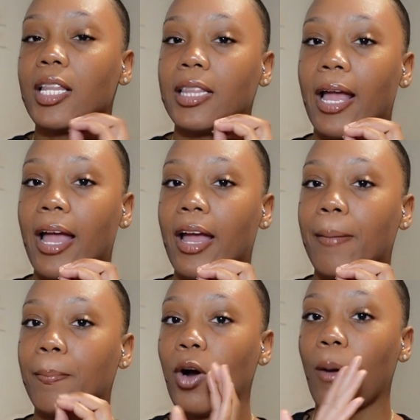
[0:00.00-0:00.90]

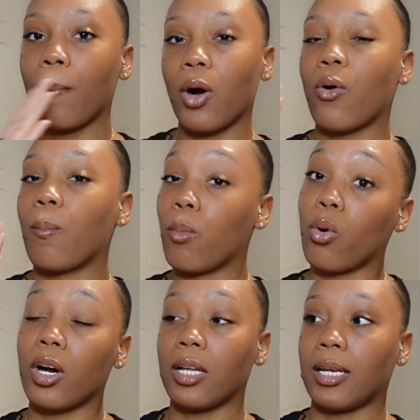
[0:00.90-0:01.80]
that
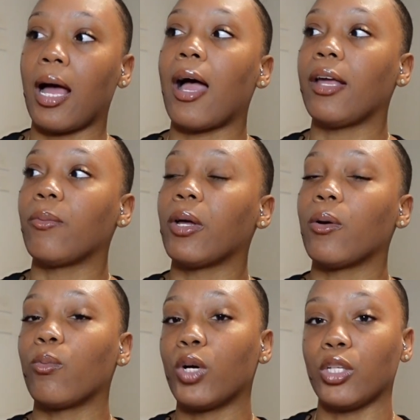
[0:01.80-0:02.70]
more align with
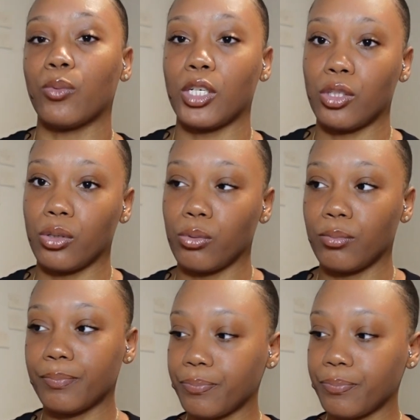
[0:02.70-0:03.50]
what you want to do.